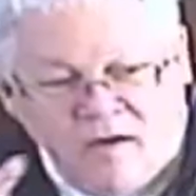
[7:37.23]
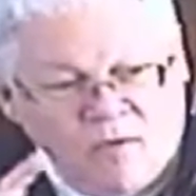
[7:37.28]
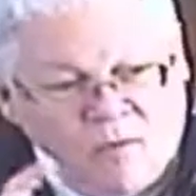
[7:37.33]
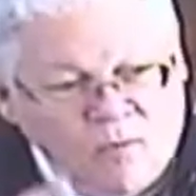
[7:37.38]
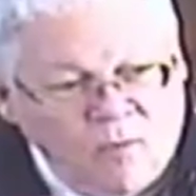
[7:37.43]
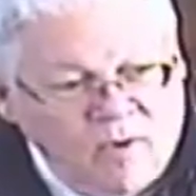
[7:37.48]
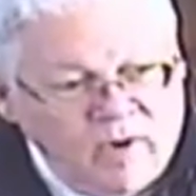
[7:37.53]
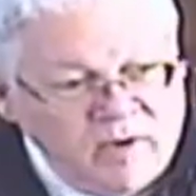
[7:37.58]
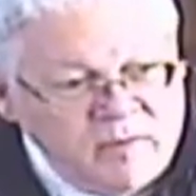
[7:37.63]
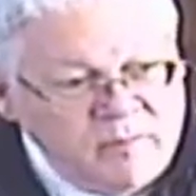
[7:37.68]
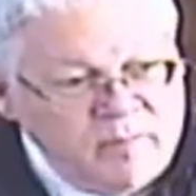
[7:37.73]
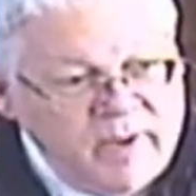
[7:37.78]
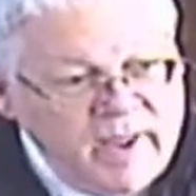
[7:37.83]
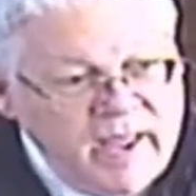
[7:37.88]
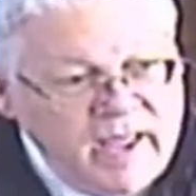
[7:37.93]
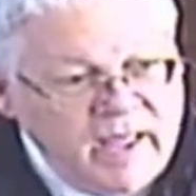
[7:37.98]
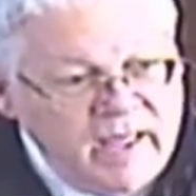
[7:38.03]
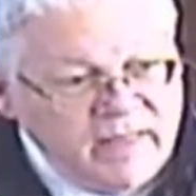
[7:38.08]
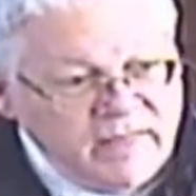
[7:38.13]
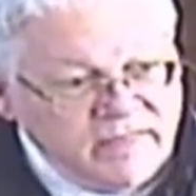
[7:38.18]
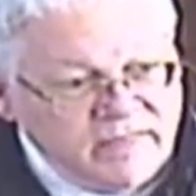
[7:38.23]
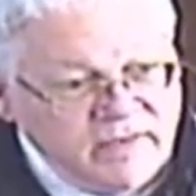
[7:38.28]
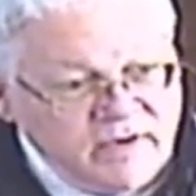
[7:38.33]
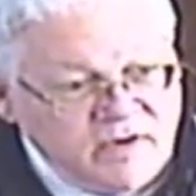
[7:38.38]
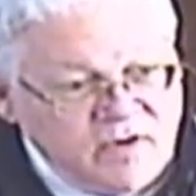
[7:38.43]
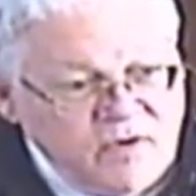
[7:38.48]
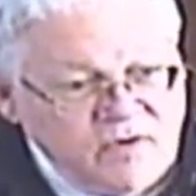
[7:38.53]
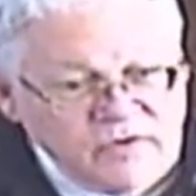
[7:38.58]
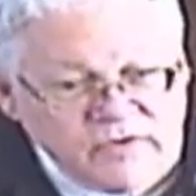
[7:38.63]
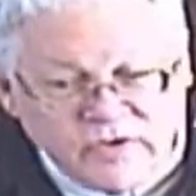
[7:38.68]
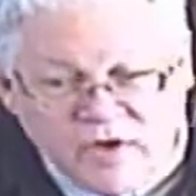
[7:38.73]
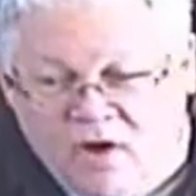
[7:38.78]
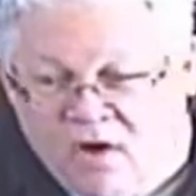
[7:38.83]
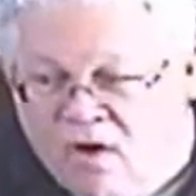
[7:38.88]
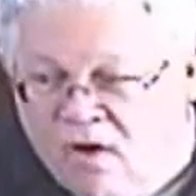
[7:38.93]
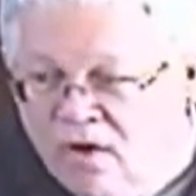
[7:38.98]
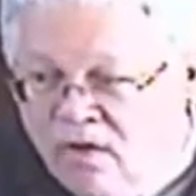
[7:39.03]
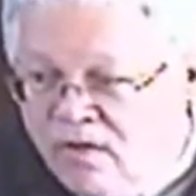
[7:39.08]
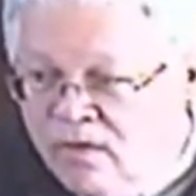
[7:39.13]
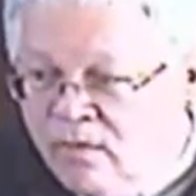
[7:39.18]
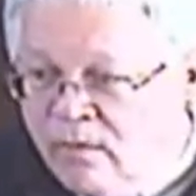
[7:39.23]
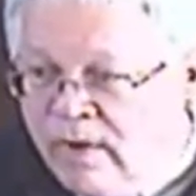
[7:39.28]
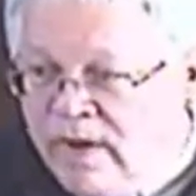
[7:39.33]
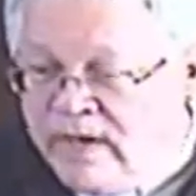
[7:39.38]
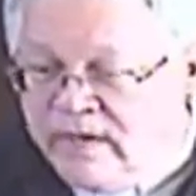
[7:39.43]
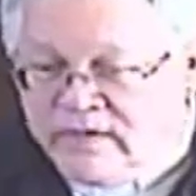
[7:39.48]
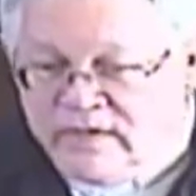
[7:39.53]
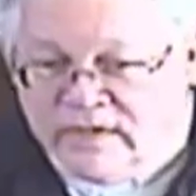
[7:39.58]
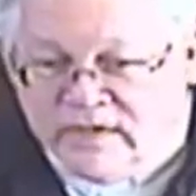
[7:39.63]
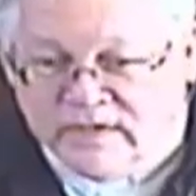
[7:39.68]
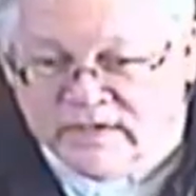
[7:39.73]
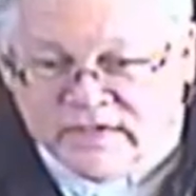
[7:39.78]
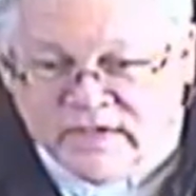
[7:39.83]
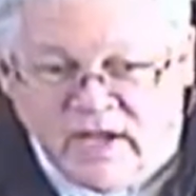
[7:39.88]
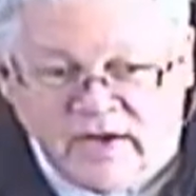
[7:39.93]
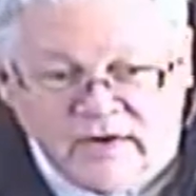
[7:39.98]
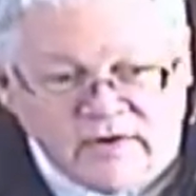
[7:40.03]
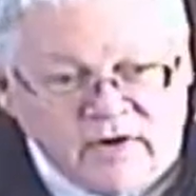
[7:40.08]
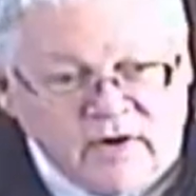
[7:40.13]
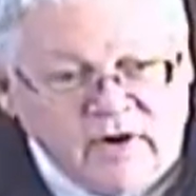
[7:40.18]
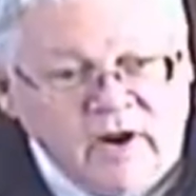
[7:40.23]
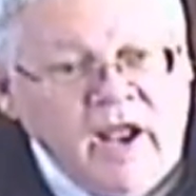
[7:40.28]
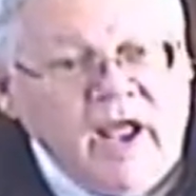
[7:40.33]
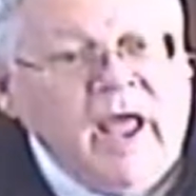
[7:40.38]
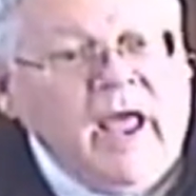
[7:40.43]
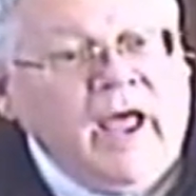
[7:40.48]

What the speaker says: One path that goes all the way to the center,